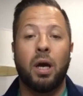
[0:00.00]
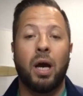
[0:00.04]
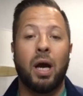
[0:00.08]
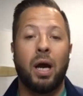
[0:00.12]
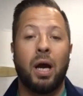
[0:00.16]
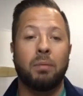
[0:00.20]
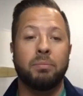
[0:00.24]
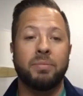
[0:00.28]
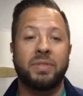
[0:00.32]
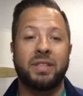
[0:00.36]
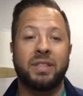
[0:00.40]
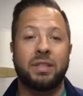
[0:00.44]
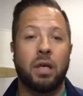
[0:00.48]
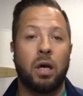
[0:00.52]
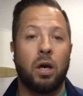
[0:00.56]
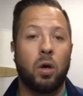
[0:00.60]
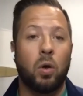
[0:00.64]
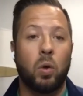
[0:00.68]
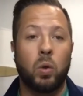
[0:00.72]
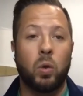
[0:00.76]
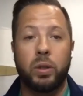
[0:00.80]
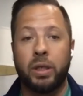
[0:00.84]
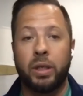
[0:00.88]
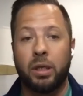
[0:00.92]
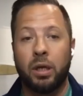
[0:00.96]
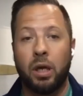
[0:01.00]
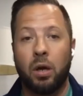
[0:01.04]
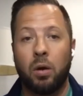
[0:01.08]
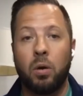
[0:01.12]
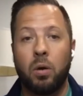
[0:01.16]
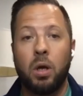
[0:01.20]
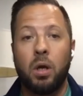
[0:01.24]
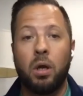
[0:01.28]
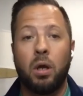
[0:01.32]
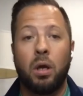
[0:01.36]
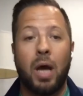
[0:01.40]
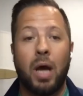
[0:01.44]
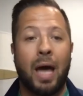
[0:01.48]
Um, so, you know,
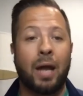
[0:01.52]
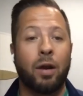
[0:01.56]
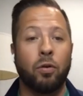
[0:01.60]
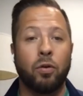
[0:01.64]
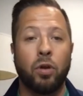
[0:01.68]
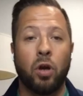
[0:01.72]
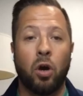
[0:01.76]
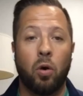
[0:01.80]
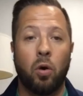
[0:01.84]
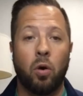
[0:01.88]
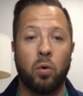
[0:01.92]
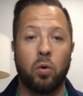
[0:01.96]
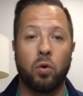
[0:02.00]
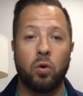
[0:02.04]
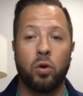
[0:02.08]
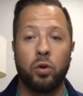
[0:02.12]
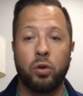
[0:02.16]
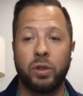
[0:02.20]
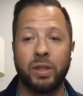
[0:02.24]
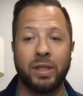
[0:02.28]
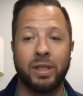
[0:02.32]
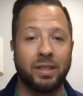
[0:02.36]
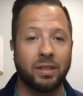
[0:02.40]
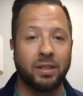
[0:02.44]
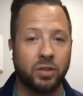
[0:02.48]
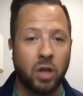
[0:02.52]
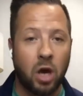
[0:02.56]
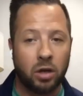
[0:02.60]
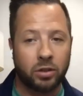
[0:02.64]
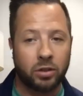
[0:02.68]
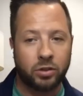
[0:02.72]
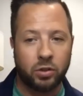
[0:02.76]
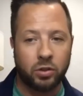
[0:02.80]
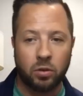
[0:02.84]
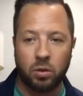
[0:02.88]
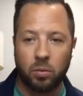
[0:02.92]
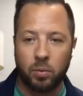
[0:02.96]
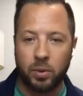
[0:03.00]
I don't know who you need to
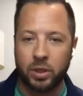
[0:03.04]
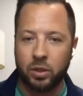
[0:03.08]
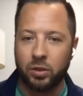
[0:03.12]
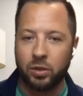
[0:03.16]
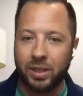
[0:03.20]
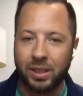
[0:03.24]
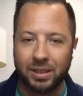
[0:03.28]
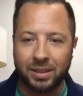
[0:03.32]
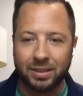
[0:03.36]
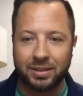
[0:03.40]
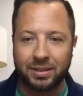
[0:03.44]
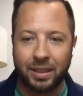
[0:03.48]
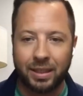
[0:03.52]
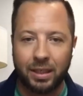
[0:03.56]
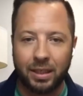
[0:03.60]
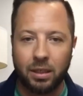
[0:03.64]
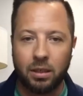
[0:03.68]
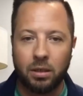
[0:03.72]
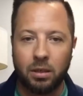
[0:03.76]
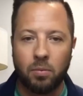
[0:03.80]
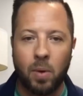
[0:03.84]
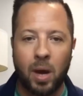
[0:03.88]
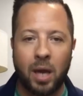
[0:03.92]
talk to or what you need to see.